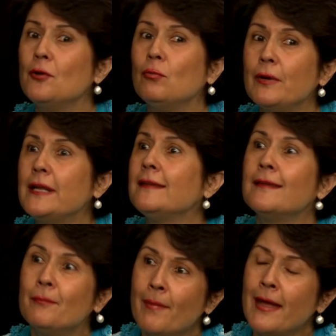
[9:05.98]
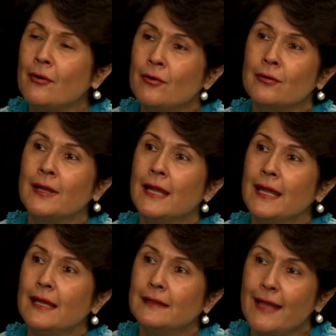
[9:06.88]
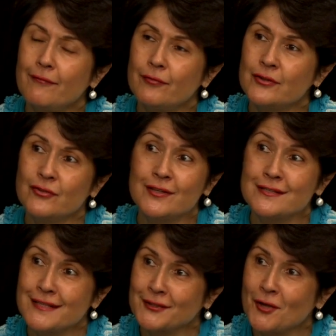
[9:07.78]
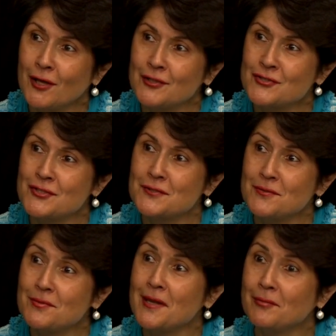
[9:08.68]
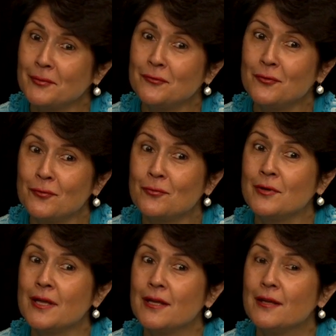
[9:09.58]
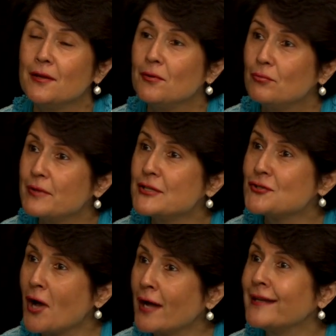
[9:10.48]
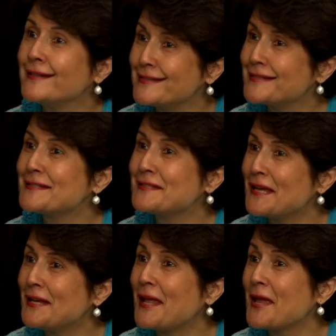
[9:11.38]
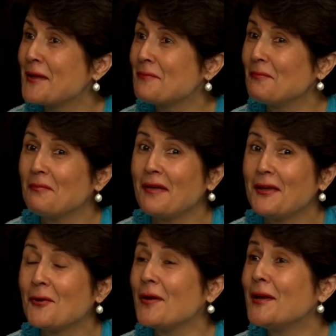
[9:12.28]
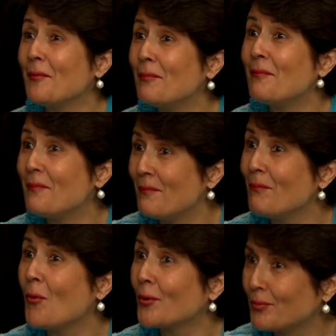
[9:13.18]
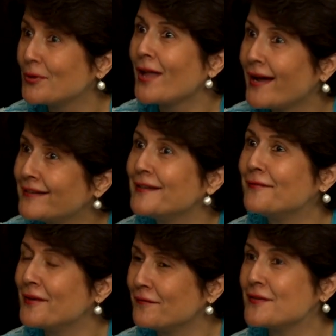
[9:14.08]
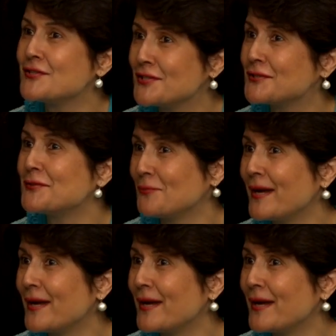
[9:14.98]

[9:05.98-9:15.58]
you know, we need to better leverage these technologies to be able to reach audiences in a, you know, in a more productive, efficient